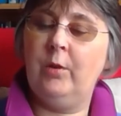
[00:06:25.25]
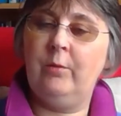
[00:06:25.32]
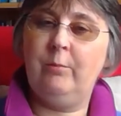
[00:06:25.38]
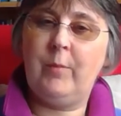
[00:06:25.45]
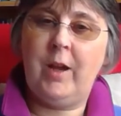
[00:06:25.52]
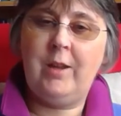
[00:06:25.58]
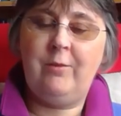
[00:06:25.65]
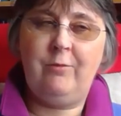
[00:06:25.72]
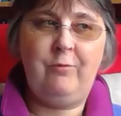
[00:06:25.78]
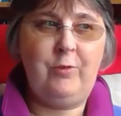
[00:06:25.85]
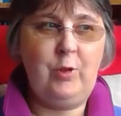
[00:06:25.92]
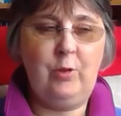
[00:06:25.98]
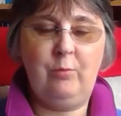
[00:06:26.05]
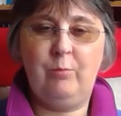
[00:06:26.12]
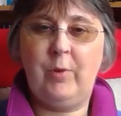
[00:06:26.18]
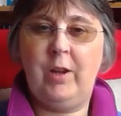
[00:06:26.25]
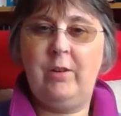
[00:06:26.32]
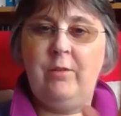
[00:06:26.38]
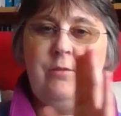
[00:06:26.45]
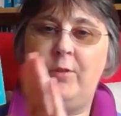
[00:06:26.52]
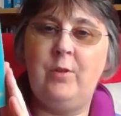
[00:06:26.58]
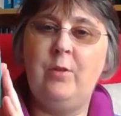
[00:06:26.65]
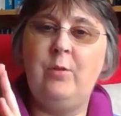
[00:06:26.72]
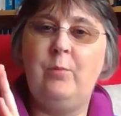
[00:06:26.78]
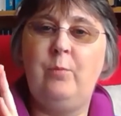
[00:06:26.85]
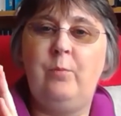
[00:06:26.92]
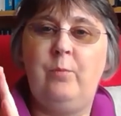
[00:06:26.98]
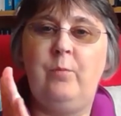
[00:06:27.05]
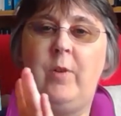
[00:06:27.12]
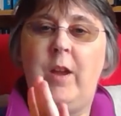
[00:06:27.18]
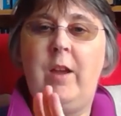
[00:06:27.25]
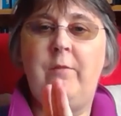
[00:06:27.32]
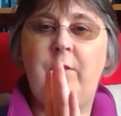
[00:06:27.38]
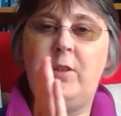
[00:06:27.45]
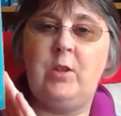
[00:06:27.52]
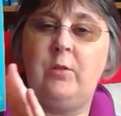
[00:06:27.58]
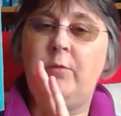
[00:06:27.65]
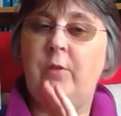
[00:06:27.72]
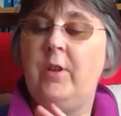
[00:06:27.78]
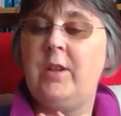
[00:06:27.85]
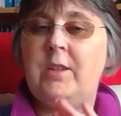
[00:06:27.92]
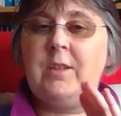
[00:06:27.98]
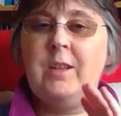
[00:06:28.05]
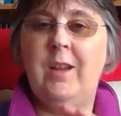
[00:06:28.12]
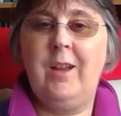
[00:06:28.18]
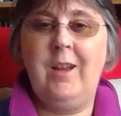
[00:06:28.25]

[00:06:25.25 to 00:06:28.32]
My review video for this